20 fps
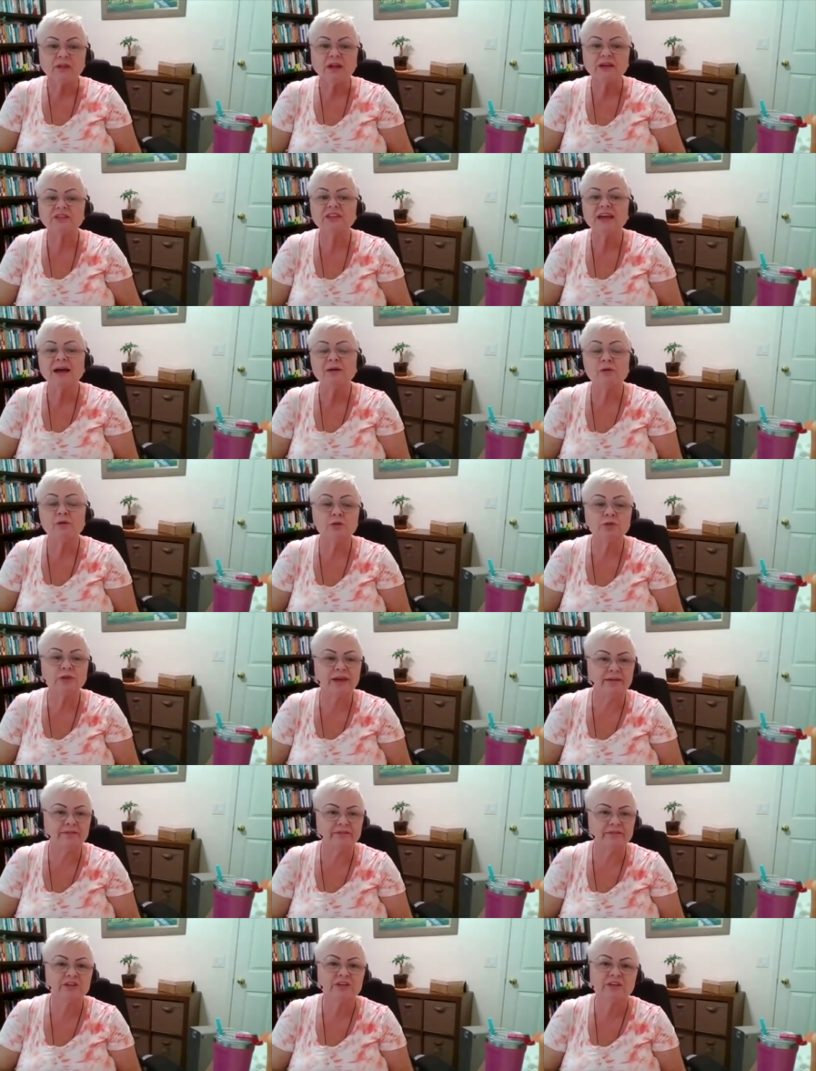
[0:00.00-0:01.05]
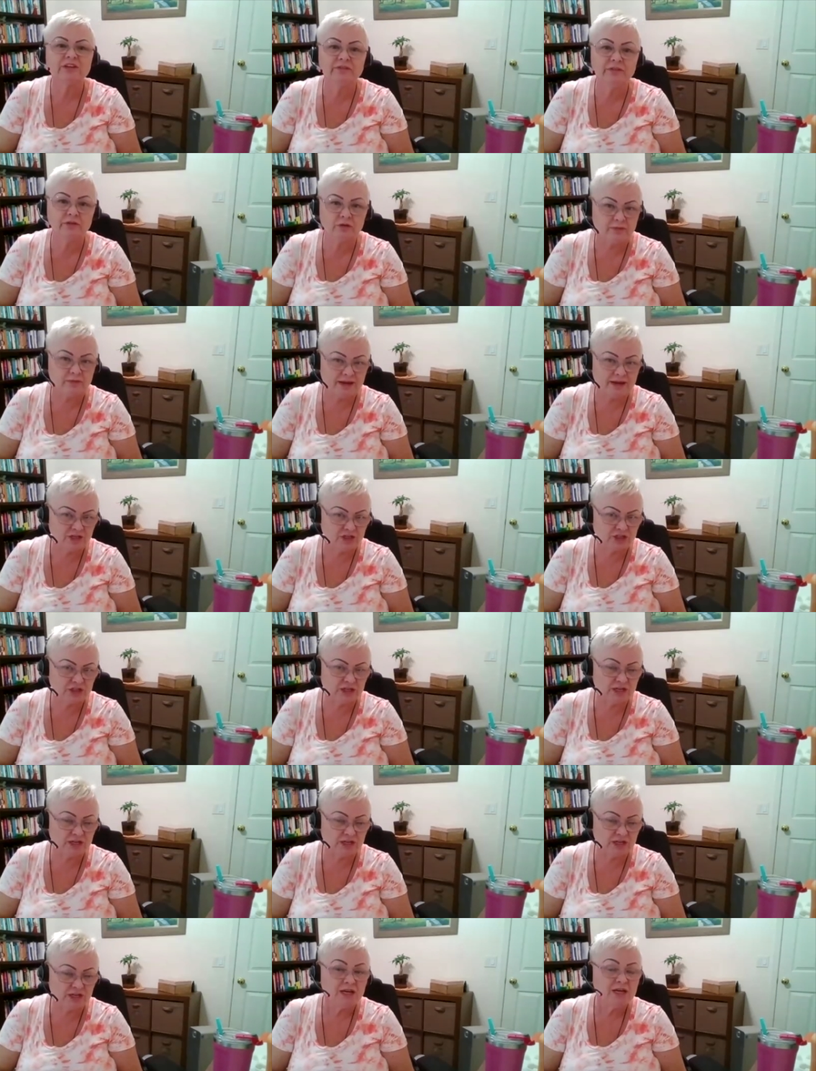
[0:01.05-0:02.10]
download every information
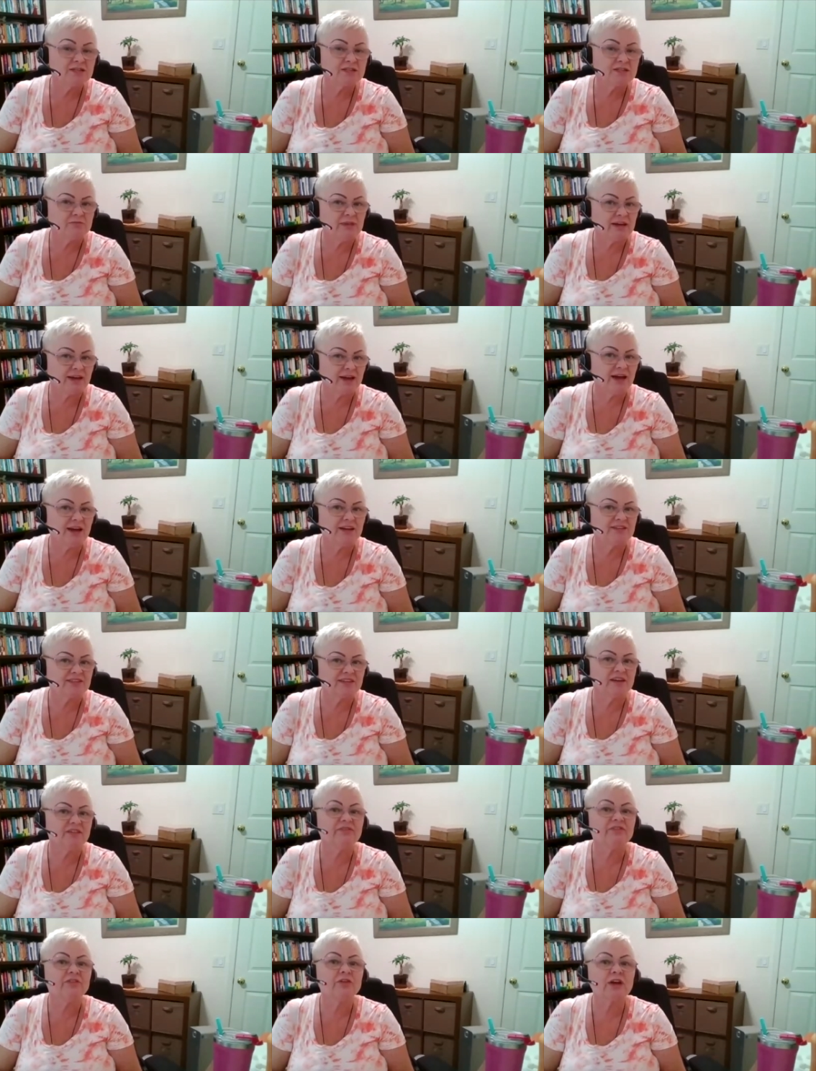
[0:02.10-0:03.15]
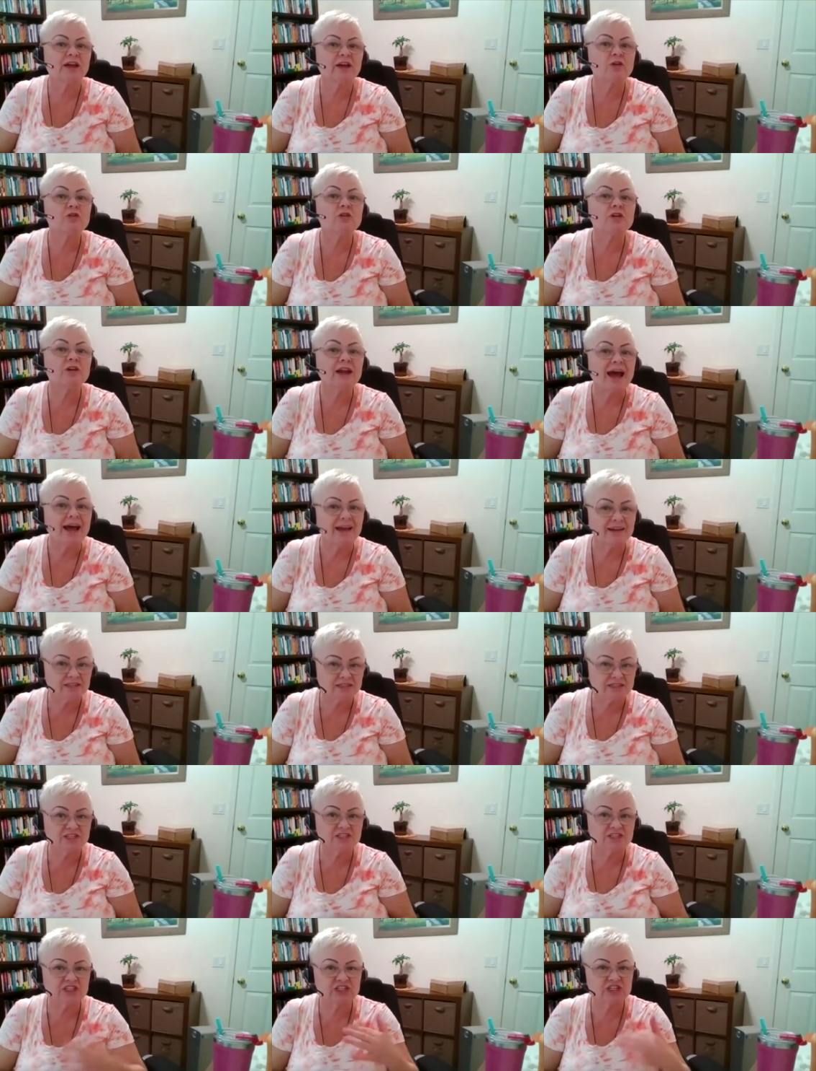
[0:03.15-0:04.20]
so my high self recognize
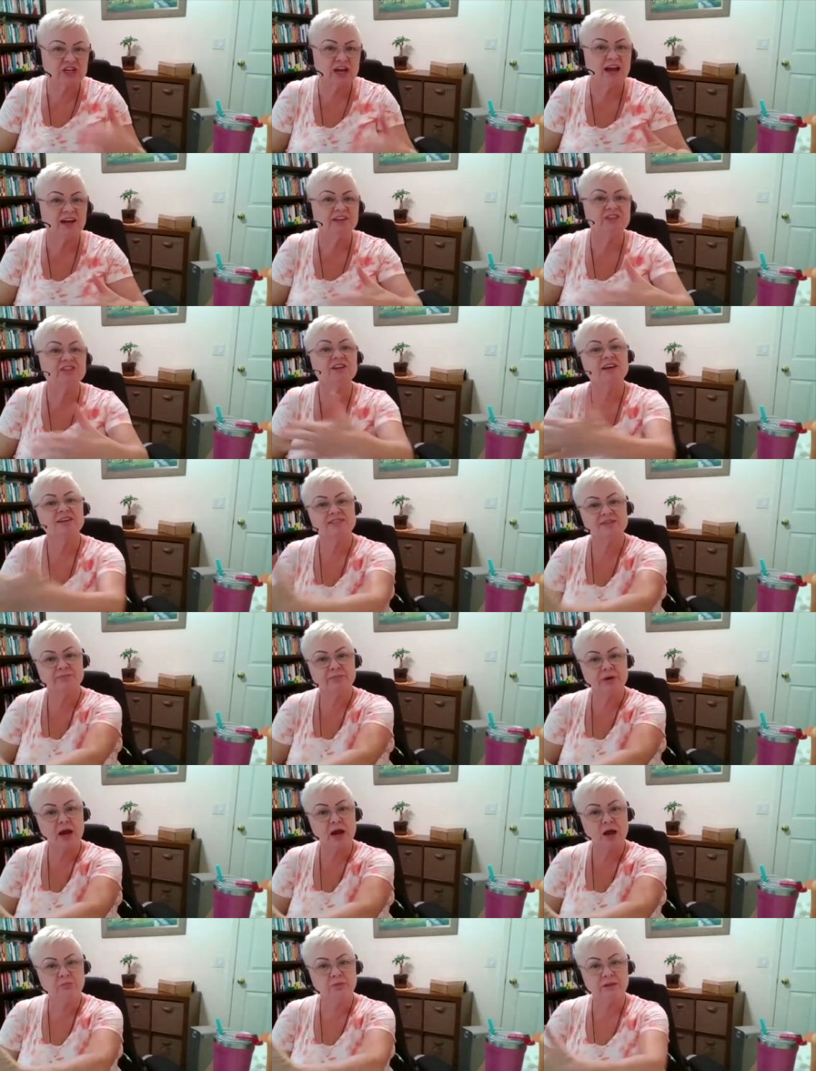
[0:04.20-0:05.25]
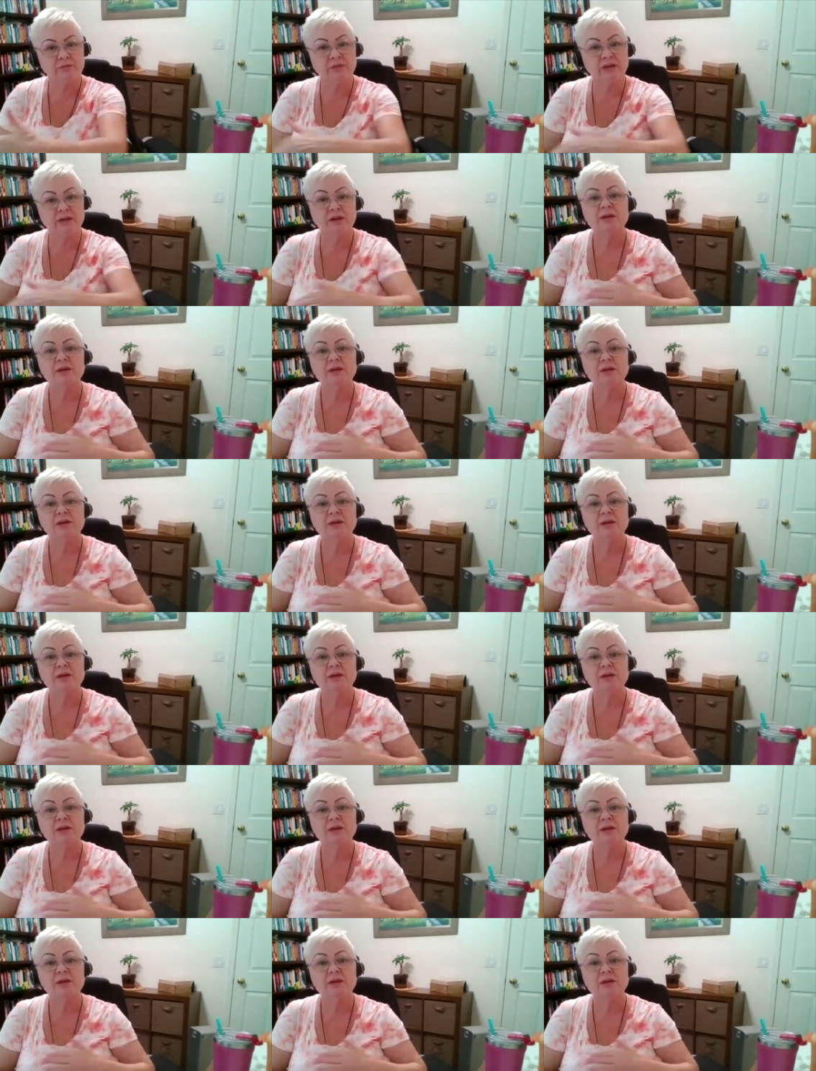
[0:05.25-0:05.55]
this challenge as a problem,